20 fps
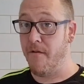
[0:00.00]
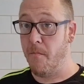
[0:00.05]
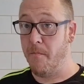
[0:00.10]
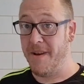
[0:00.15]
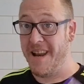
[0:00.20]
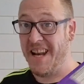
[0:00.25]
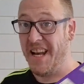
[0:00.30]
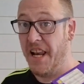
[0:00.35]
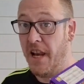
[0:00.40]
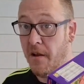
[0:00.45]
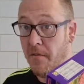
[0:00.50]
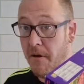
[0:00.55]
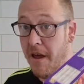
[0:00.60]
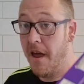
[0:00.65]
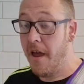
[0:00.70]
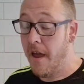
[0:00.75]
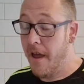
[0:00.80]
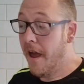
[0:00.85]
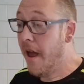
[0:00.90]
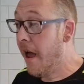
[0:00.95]
from Lidl.
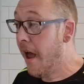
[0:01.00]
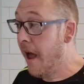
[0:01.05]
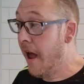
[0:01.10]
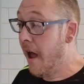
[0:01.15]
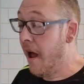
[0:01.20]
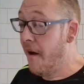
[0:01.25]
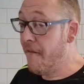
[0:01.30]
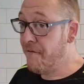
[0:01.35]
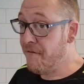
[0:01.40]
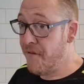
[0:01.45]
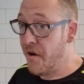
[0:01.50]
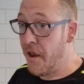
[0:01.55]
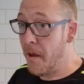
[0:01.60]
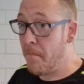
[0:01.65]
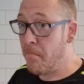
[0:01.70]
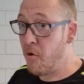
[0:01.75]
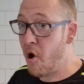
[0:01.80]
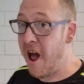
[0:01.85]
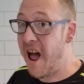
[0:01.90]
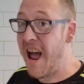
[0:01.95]
For
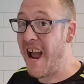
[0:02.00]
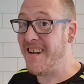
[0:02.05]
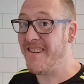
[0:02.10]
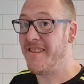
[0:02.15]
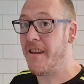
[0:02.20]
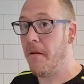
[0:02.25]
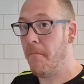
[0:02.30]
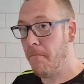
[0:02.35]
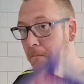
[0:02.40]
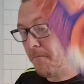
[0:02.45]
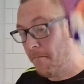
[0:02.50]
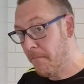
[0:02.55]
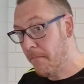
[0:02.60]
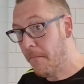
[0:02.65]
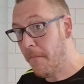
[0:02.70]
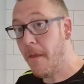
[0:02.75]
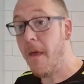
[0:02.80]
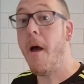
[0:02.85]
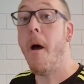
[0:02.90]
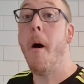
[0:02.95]
the price,
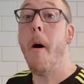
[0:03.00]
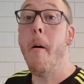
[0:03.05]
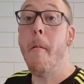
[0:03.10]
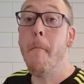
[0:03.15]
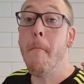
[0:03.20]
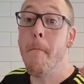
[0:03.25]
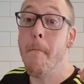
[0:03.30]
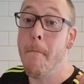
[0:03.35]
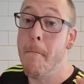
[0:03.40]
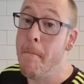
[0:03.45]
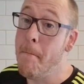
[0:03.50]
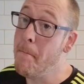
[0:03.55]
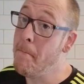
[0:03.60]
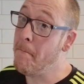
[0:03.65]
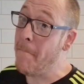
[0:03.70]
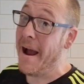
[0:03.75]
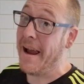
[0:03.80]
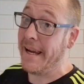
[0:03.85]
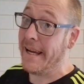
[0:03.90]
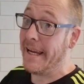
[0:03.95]

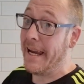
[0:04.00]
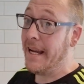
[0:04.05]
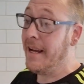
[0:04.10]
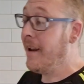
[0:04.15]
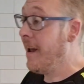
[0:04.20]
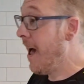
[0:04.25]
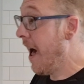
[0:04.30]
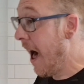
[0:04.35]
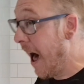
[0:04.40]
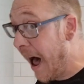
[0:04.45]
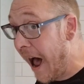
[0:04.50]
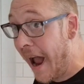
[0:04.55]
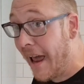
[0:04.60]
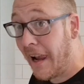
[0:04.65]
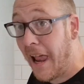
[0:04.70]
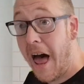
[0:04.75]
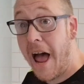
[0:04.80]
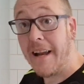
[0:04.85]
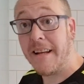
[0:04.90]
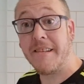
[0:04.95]
banging.
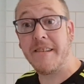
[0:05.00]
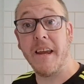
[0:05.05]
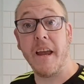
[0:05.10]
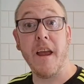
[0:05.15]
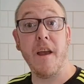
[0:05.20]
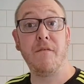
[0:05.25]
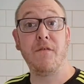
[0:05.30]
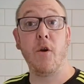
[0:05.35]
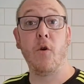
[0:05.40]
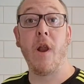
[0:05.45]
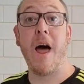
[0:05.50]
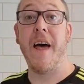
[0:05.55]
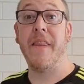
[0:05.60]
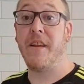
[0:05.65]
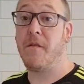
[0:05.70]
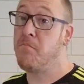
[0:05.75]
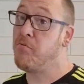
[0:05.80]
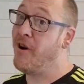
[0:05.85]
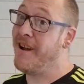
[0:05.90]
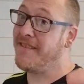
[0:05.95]
I liked it. If you like
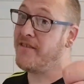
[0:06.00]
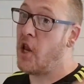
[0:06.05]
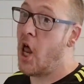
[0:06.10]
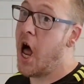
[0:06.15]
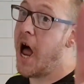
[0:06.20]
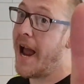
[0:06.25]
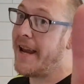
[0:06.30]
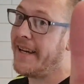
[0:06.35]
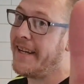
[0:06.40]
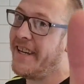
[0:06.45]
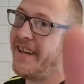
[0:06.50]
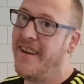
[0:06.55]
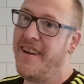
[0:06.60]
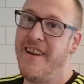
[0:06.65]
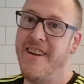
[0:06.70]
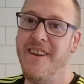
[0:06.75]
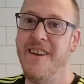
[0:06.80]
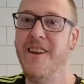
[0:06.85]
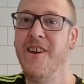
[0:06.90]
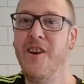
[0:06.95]
this, press like,
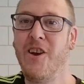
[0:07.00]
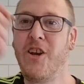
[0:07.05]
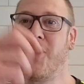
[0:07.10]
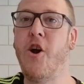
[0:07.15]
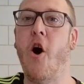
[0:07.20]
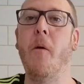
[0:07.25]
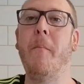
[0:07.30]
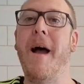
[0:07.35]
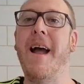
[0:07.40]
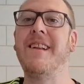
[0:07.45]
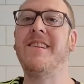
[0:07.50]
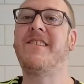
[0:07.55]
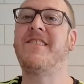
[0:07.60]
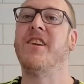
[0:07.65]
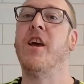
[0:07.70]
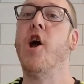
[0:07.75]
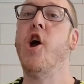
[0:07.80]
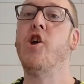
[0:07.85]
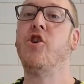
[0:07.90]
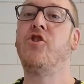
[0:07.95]

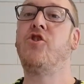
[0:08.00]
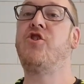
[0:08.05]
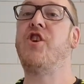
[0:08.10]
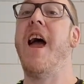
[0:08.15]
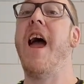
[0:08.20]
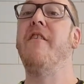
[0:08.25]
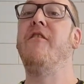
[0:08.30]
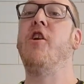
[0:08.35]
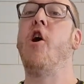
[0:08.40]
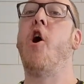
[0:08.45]
comment, share